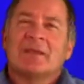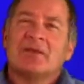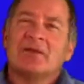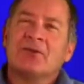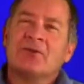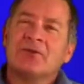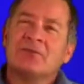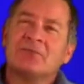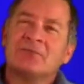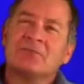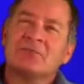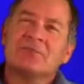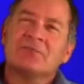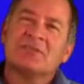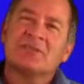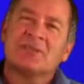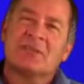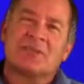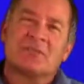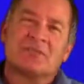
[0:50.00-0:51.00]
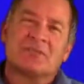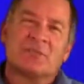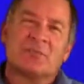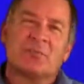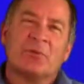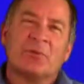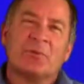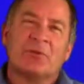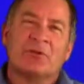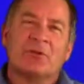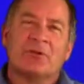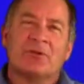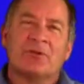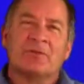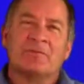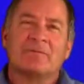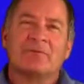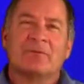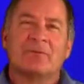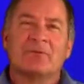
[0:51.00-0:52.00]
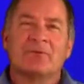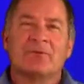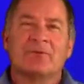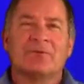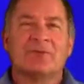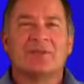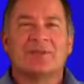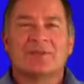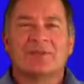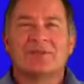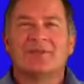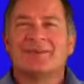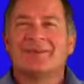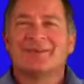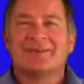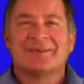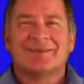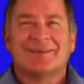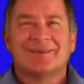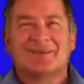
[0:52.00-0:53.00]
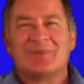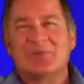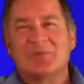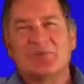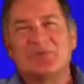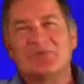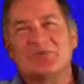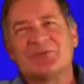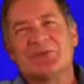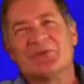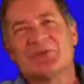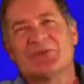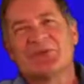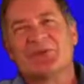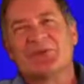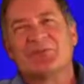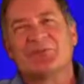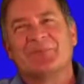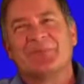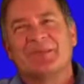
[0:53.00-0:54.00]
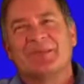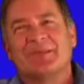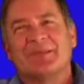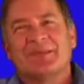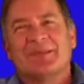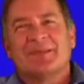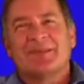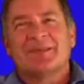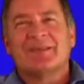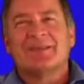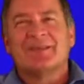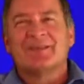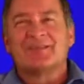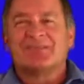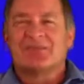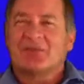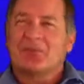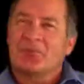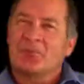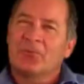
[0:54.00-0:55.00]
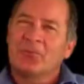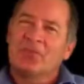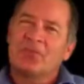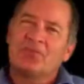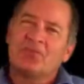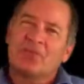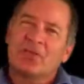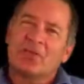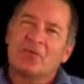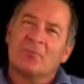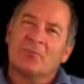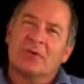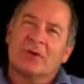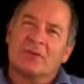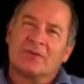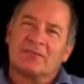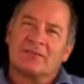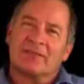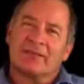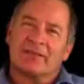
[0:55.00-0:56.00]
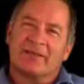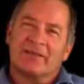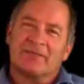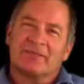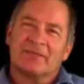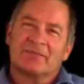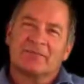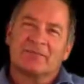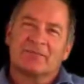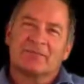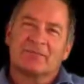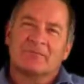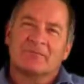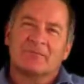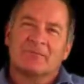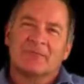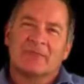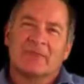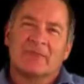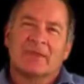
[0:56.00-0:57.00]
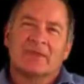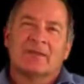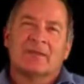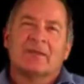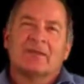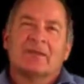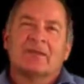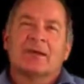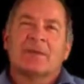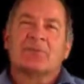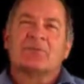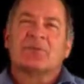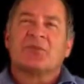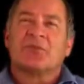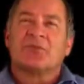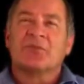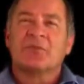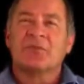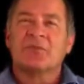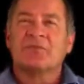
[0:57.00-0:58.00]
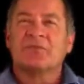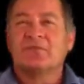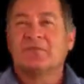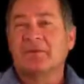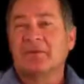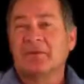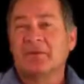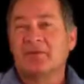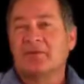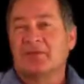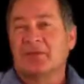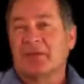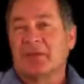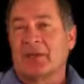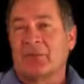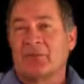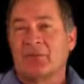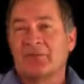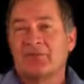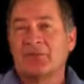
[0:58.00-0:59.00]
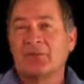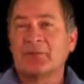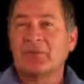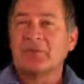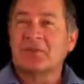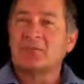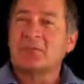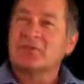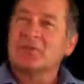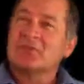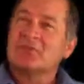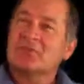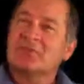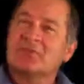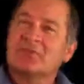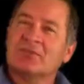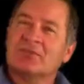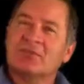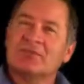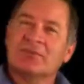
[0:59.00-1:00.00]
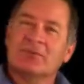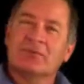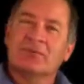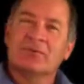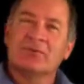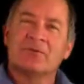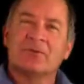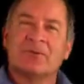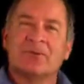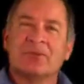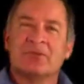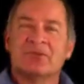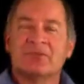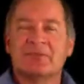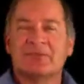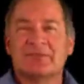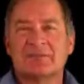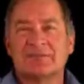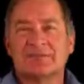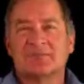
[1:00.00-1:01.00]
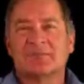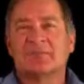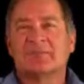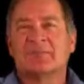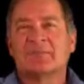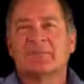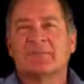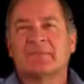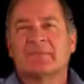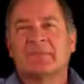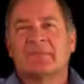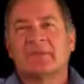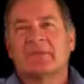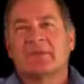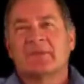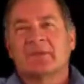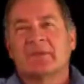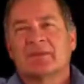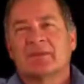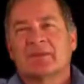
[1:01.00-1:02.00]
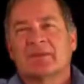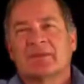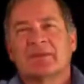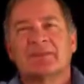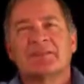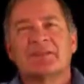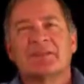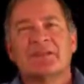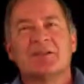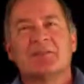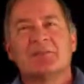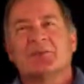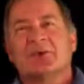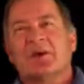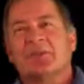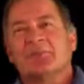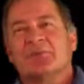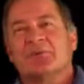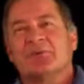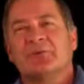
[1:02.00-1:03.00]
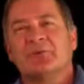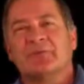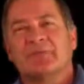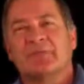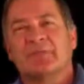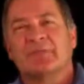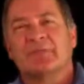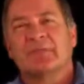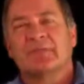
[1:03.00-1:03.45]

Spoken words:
Now here are some tips on preparing for your gig at the Moose Studio. It has 3 shadow box lights, up to 3 video cameras that we can position in different locations, a teleprompter,